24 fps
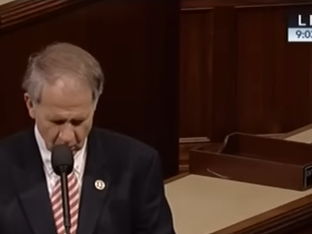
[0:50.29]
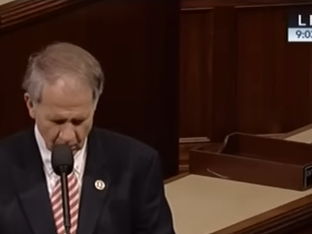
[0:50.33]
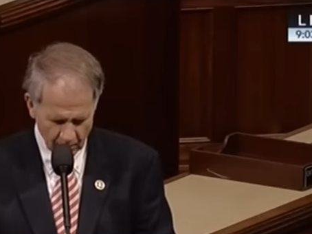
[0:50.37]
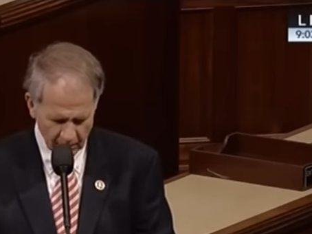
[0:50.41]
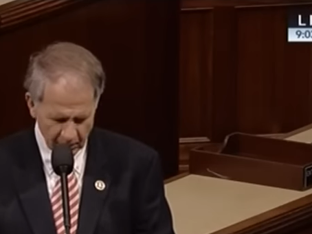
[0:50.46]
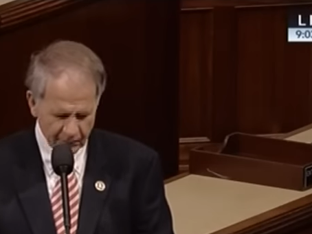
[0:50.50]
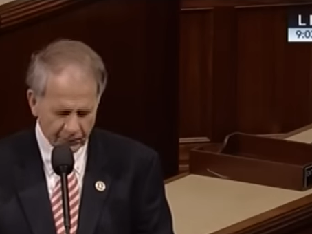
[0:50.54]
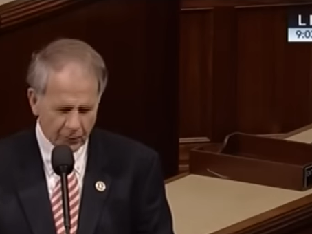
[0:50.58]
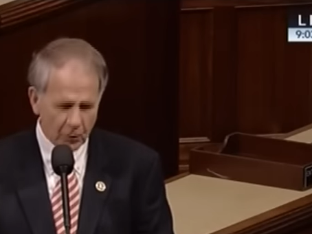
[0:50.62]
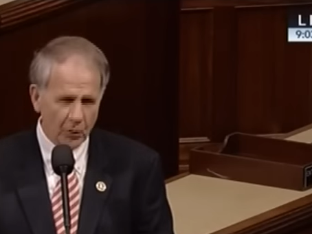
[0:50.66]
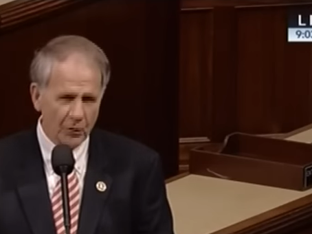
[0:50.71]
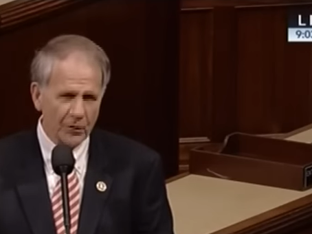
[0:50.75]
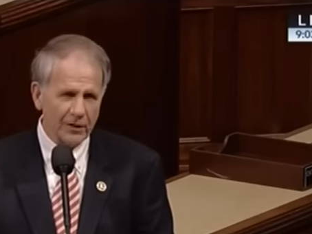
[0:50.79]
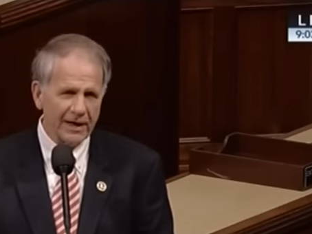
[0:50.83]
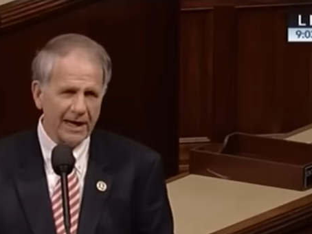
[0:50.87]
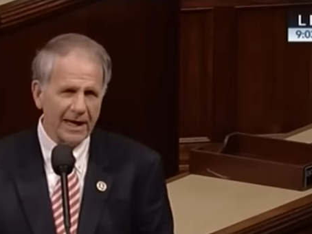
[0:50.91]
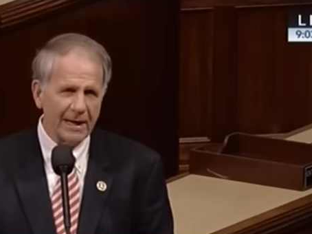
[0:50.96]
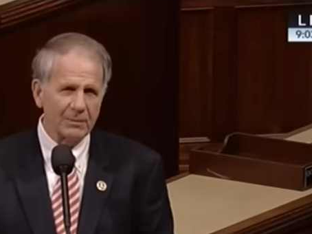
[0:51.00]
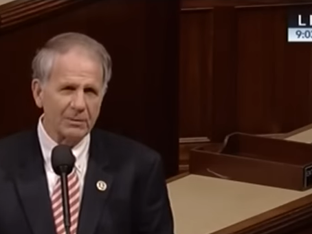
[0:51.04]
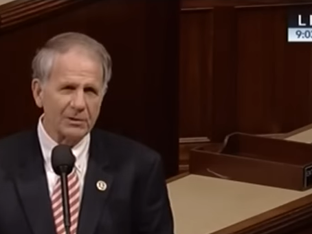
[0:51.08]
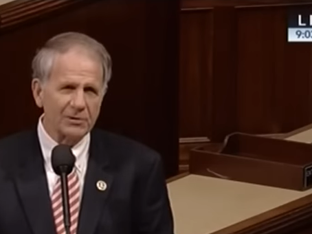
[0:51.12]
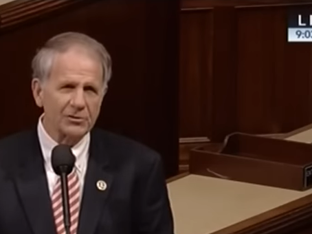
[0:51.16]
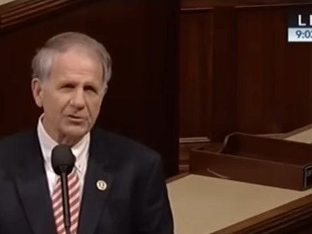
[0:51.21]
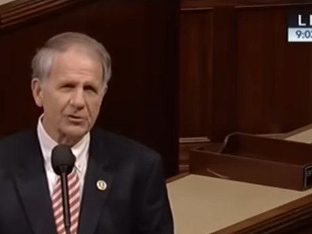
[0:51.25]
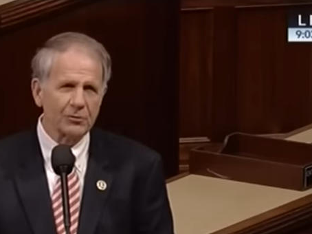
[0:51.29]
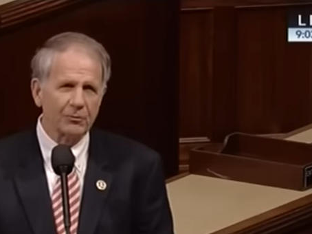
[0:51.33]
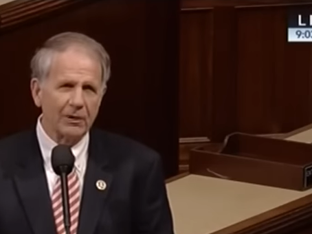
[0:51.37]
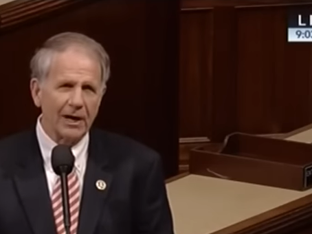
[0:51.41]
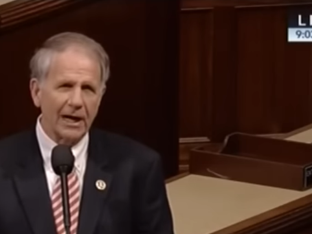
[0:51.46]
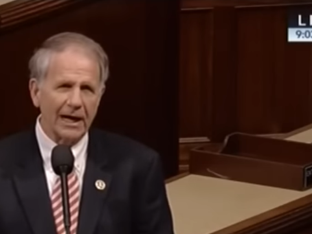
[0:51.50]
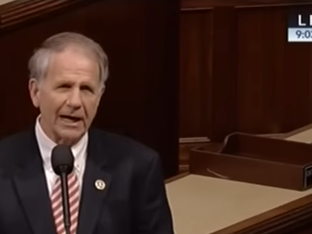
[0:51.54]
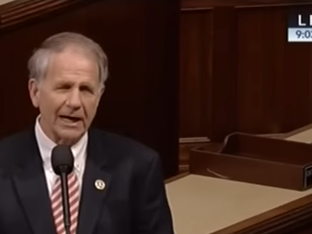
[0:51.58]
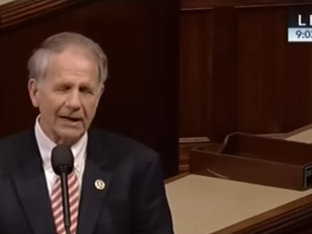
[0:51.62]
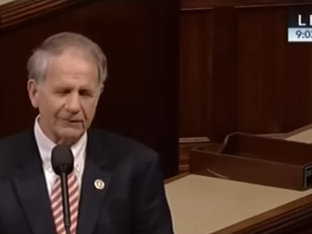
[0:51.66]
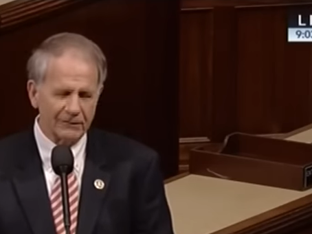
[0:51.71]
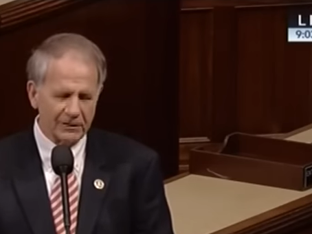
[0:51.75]
before the ambulance
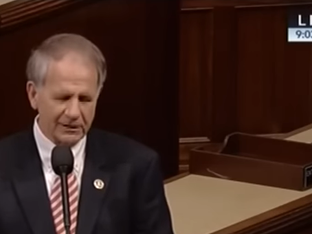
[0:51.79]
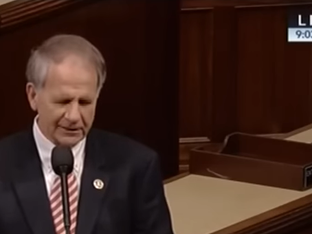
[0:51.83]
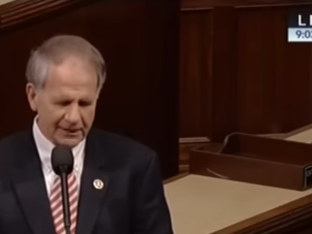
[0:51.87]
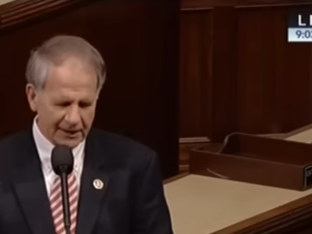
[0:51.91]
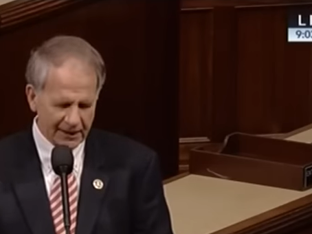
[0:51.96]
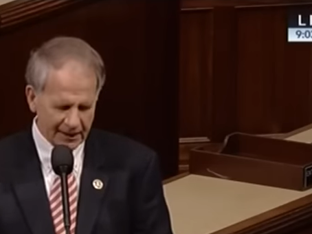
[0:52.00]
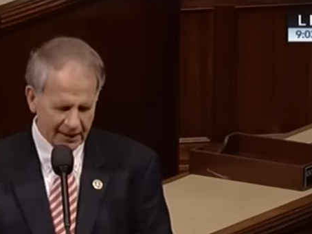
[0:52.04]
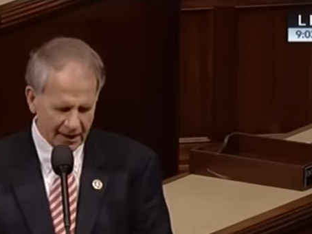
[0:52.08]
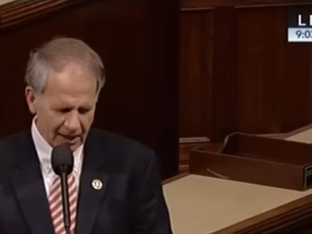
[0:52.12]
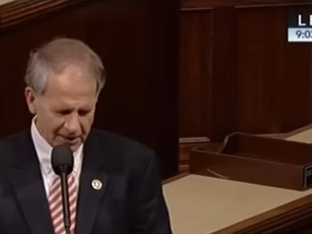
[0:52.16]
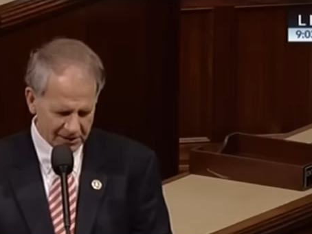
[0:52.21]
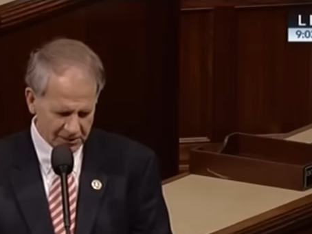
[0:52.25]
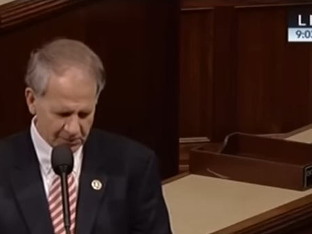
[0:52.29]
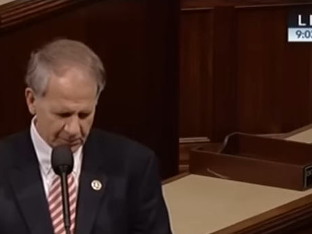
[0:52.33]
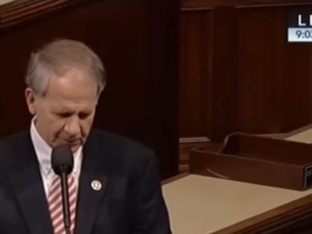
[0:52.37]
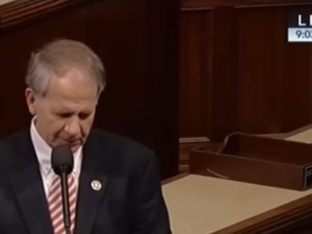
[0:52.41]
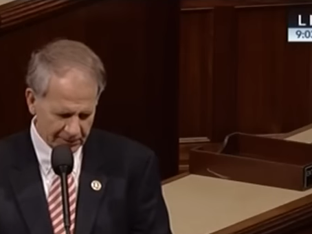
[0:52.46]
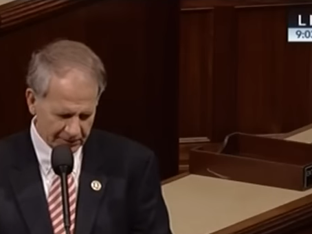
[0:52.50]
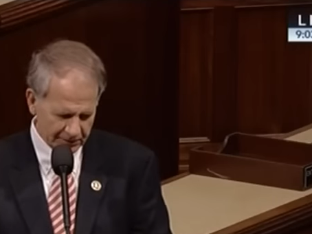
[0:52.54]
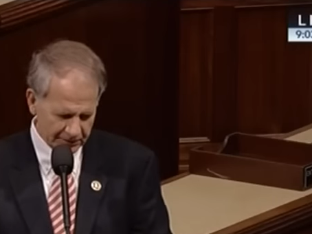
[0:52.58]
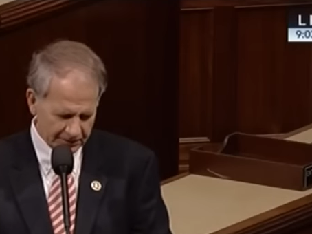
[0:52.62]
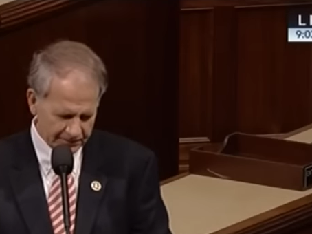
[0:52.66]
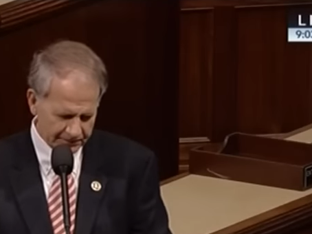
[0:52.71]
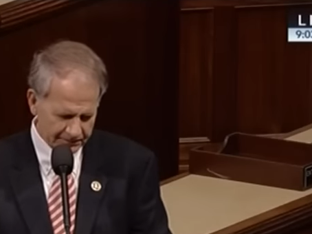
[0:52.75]
arrived at that hospital.